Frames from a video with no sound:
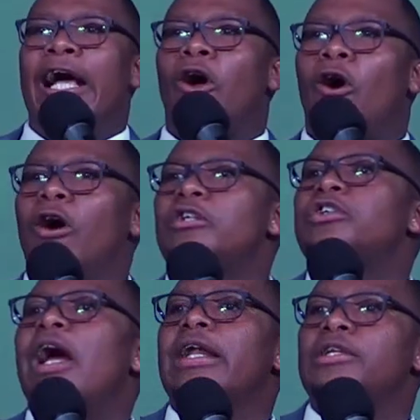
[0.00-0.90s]

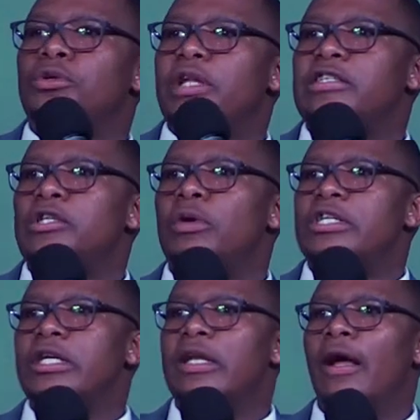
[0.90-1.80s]
Contrary to the
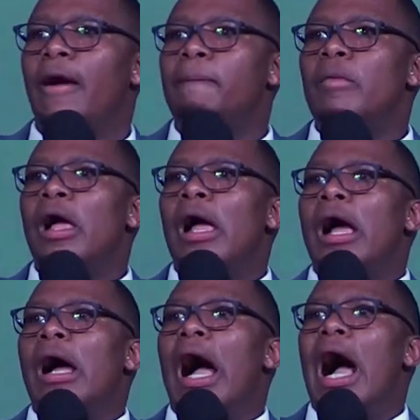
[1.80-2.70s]
situation.
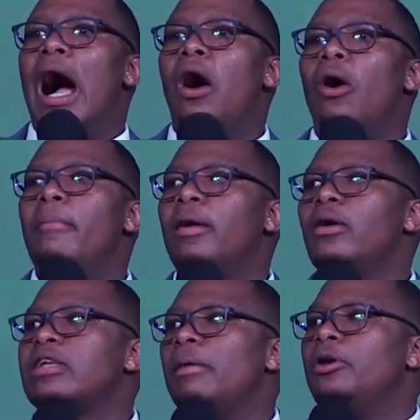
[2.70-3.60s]
Ah, kombe
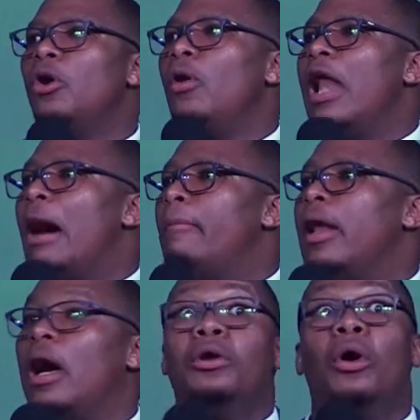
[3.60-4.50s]
nkosami no lamba
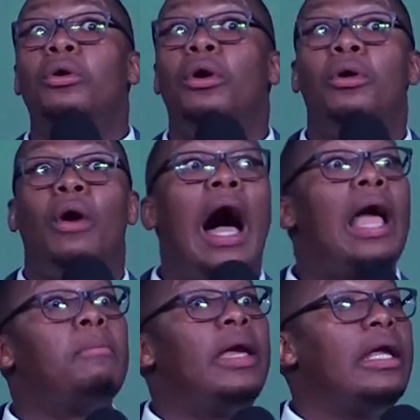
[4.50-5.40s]
la. No.
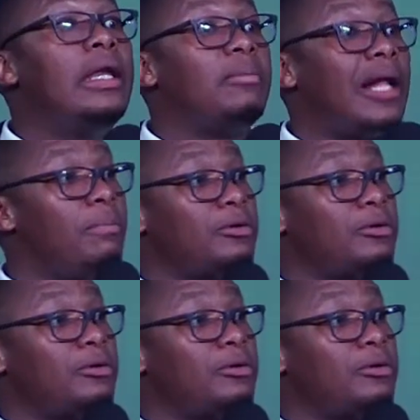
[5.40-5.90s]
I mean, I'm mhlawumbe